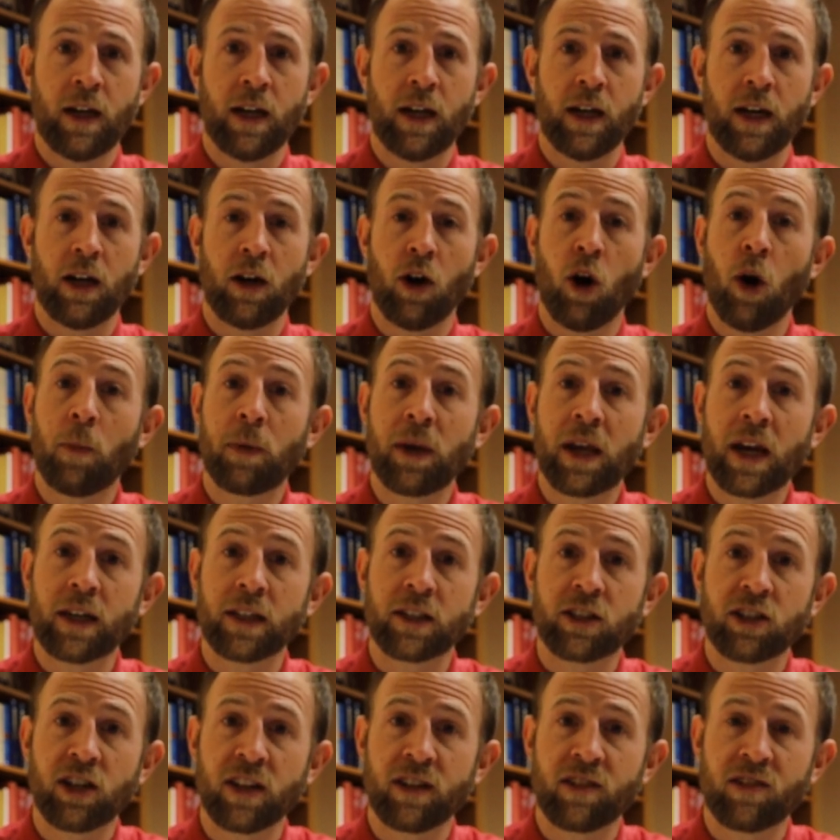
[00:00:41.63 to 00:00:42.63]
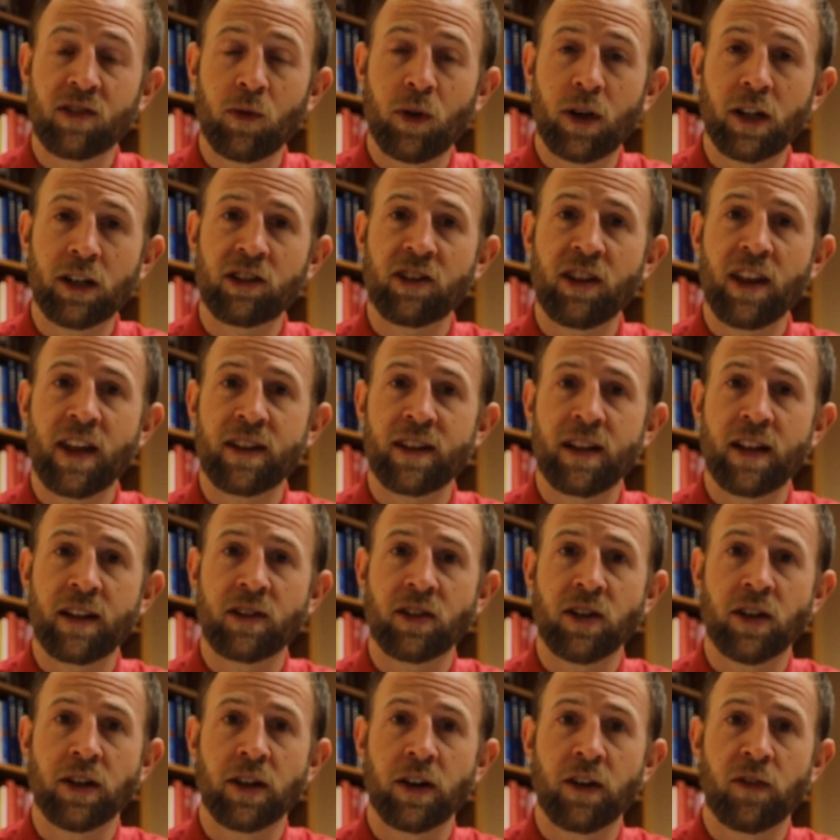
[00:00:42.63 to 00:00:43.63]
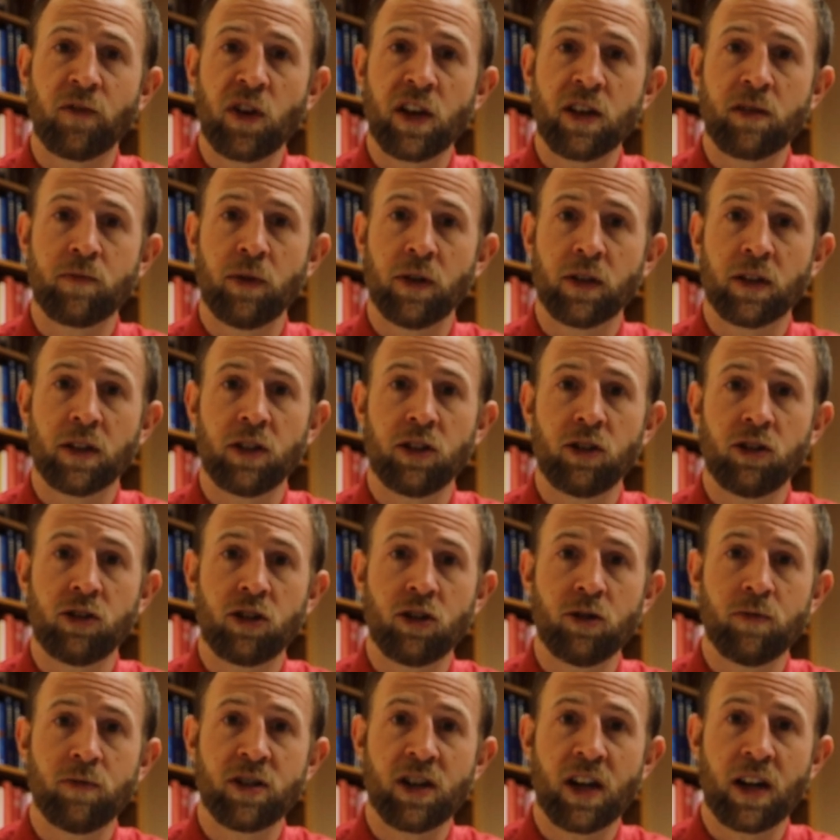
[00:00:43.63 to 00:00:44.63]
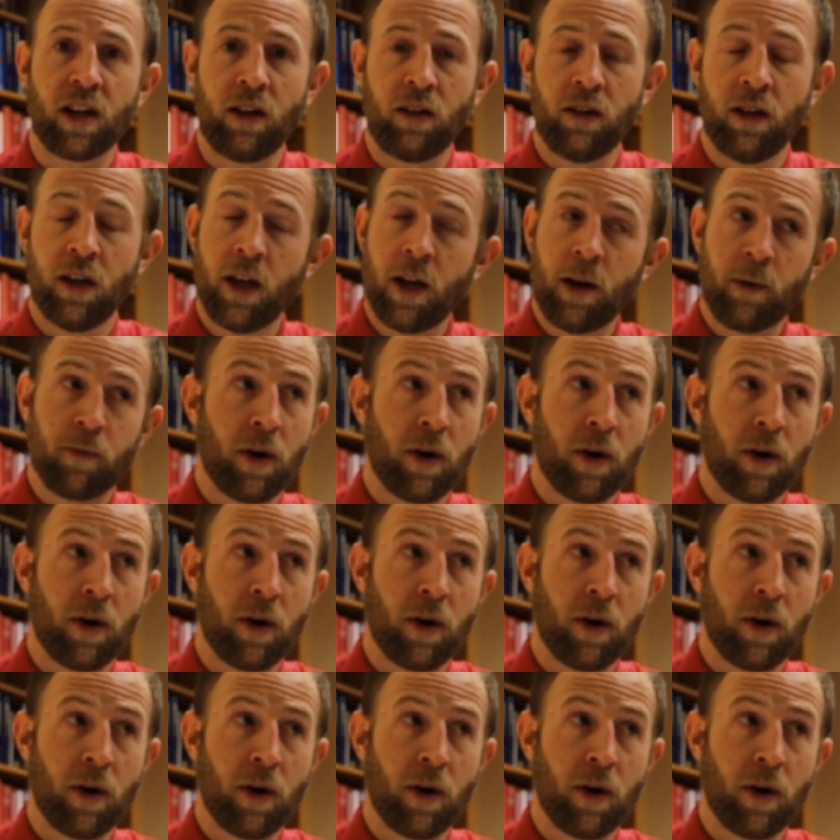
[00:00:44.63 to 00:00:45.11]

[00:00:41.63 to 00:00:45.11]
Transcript: Uh, hope you got a chance to watch that. That's on our Facebook and YouTube channel.